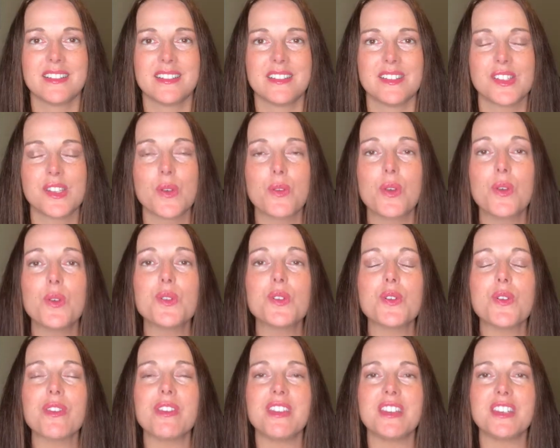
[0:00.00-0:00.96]
So those
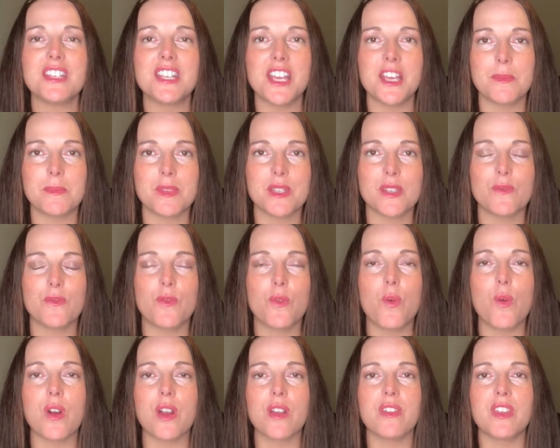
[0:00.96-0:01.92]
are the tips
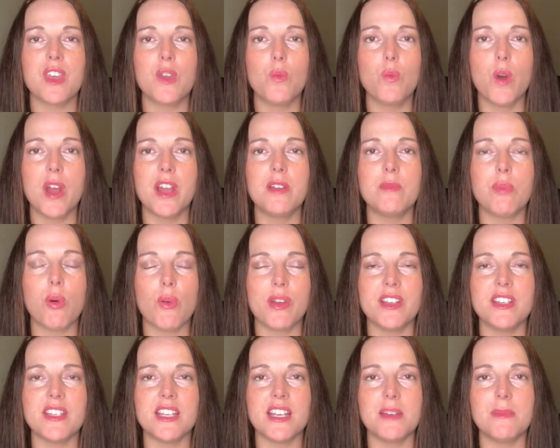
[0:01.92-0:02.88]
for the
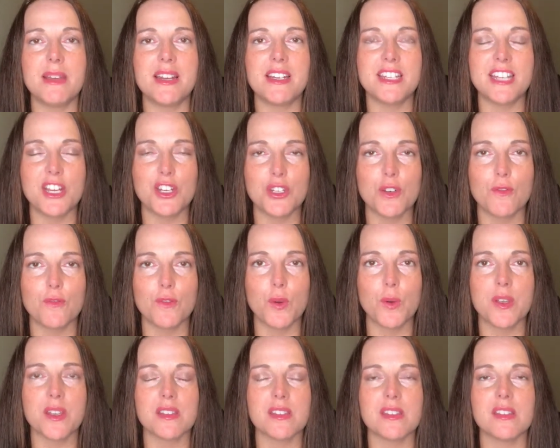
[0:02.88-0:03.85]
one-pointed meditation
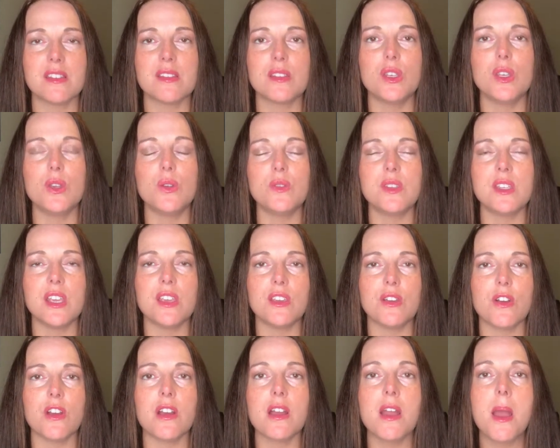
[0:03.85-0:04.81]
focuses, using
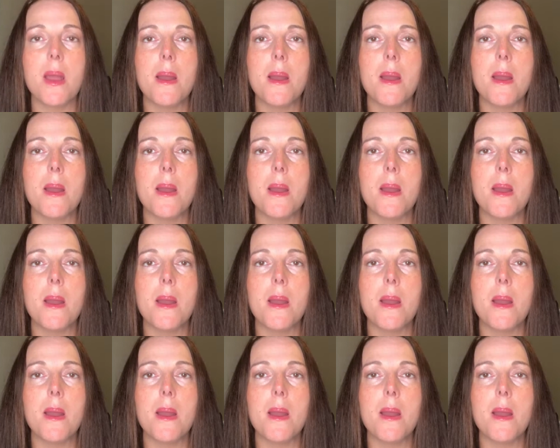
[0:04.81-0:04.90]
your